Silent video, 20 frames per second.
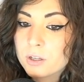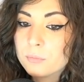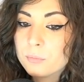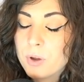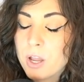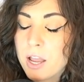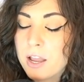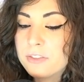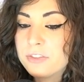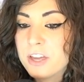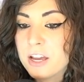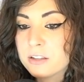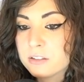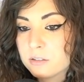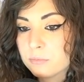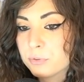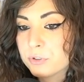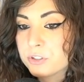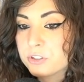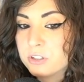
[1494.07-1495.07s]
I
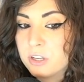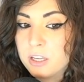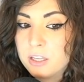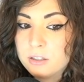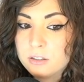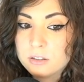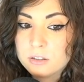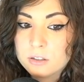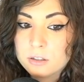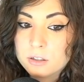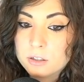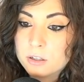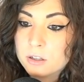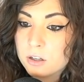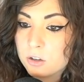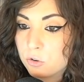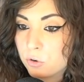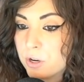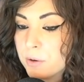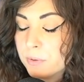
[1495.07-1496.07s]
1000%
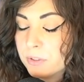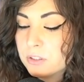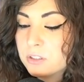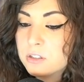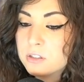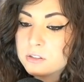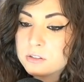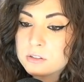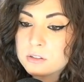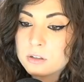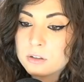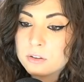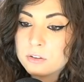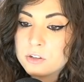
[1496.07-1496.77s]
agree with this.